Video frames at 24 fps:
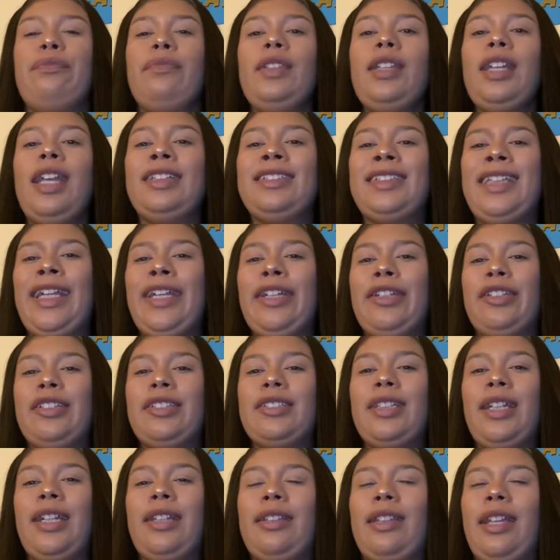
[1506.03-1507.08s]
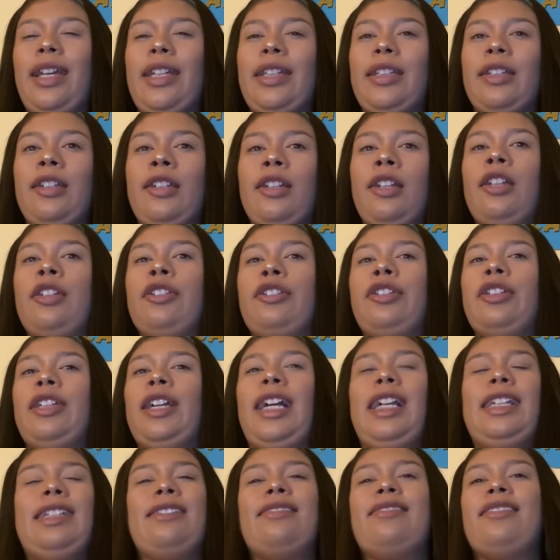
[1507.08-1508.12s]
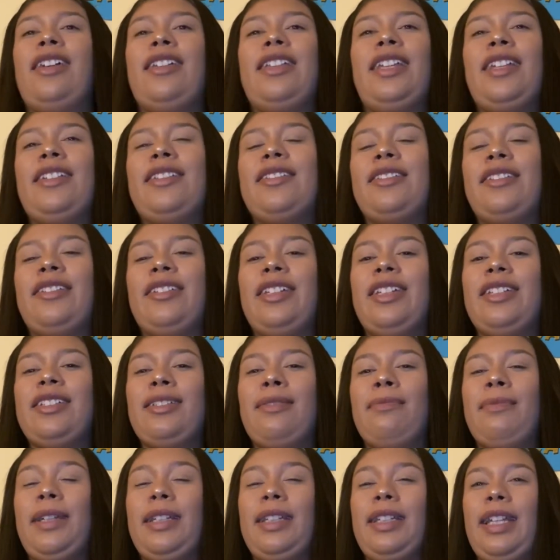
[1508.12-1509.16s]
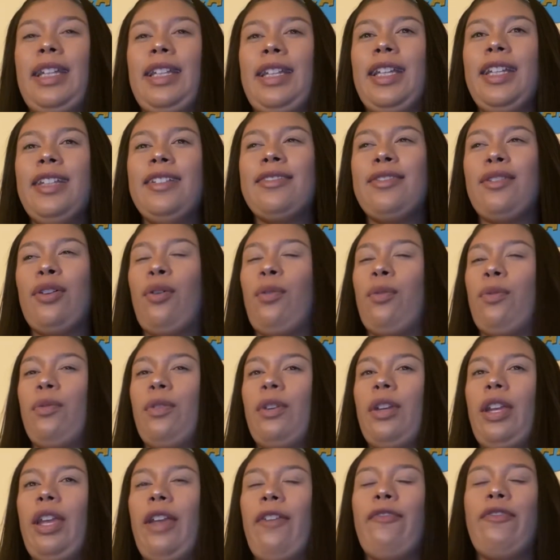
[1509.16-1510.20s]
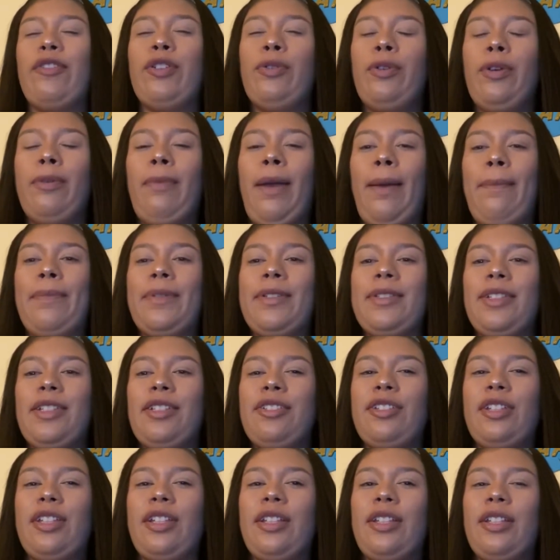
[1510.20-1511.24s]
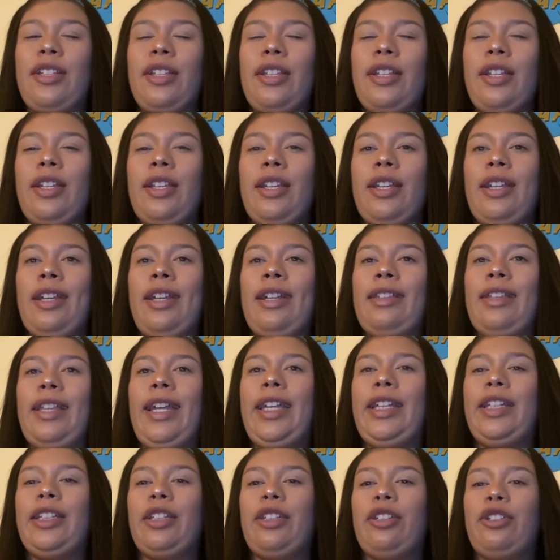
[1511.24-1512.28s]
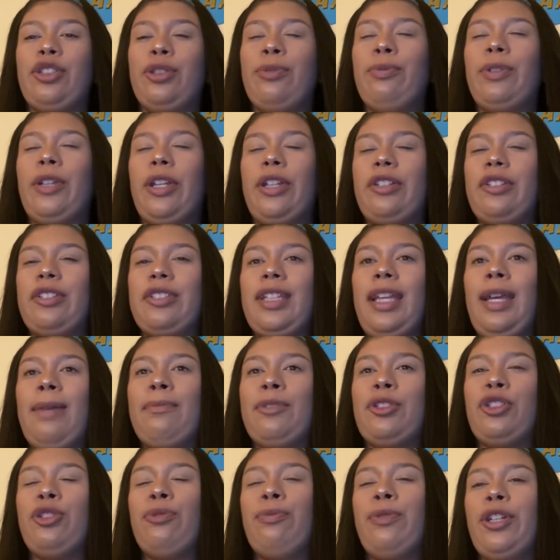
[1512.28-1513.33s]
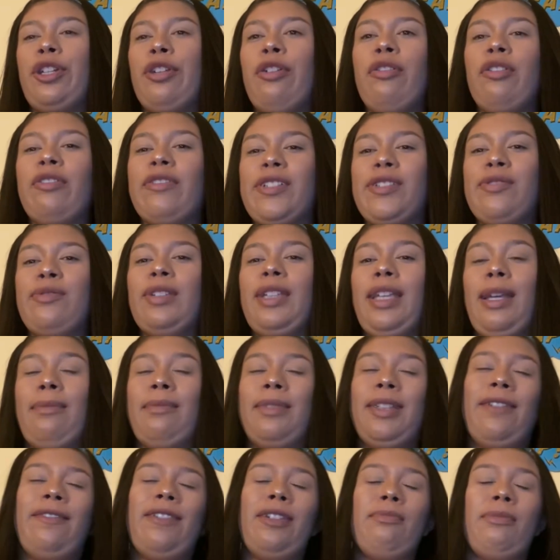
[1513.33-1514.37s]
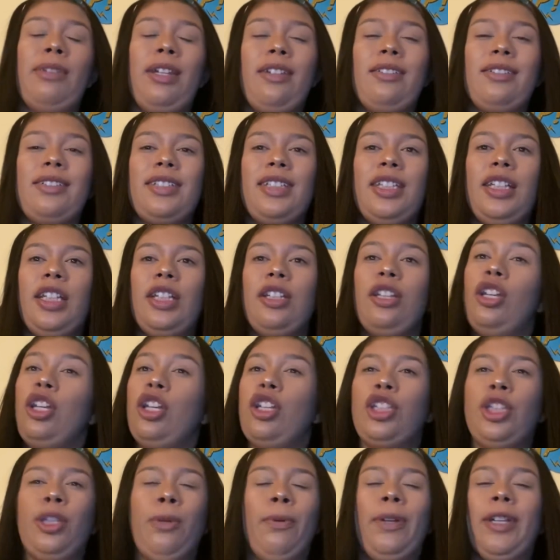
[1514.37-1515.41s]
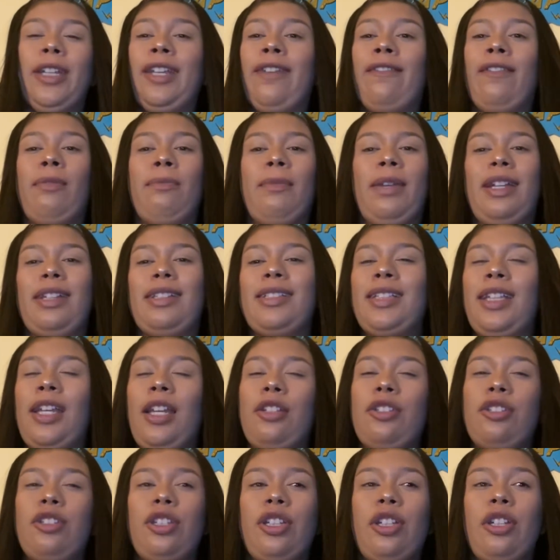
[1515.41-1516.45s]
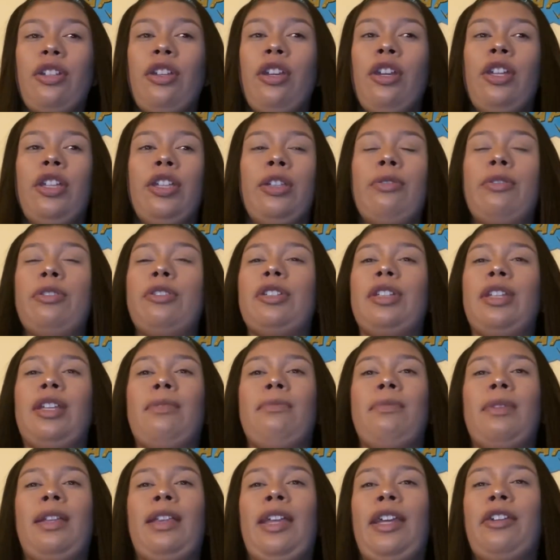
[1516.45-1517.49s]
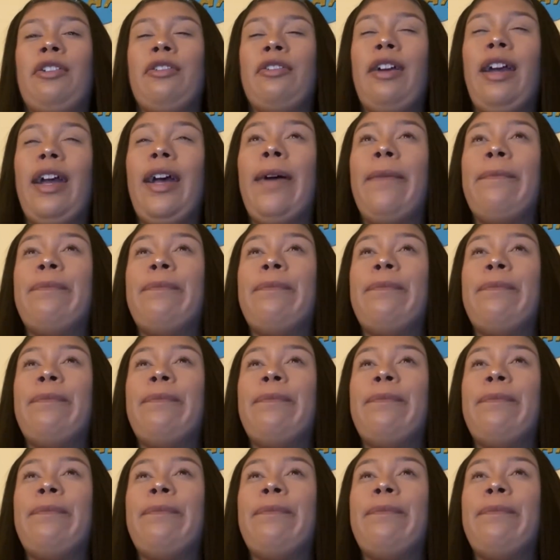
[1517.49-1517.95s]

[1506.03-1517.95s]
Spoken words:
taking her side, like, you guys, it's not that serious. I'm like, it is though. If you were in my position, like, you would understand, but you wouldn't know because you kept leaving me unseen. You weren't giving me attention. You were treating me like crap.